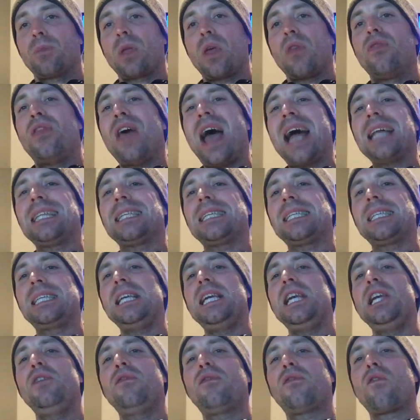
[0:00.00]

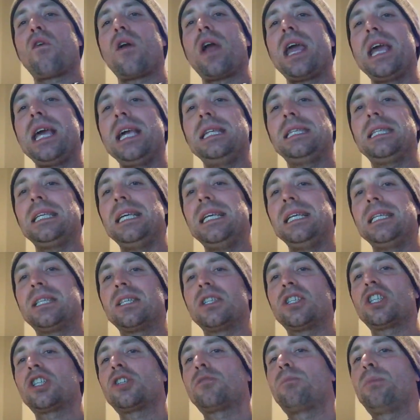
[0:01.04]

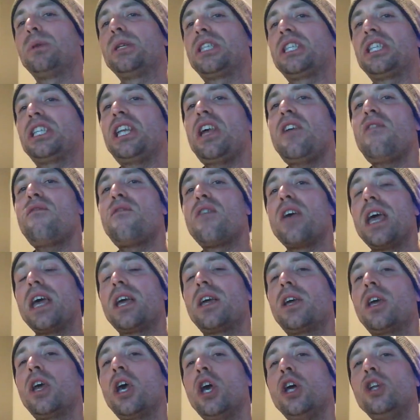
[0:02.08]
is
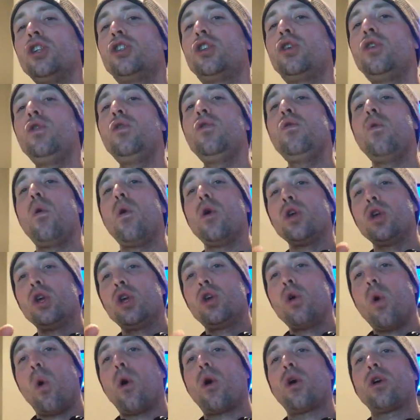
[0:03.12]
specific to
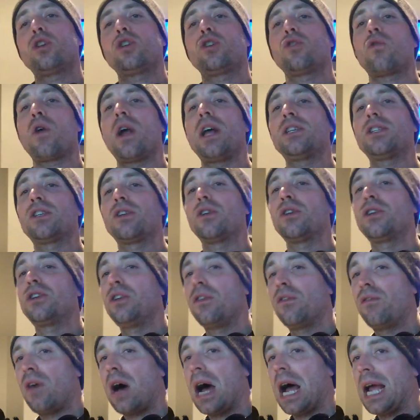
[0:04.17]
your Trezor
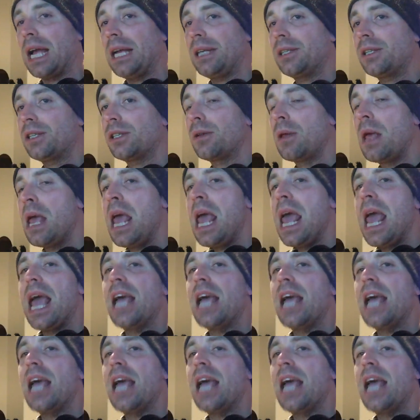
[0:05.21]
device.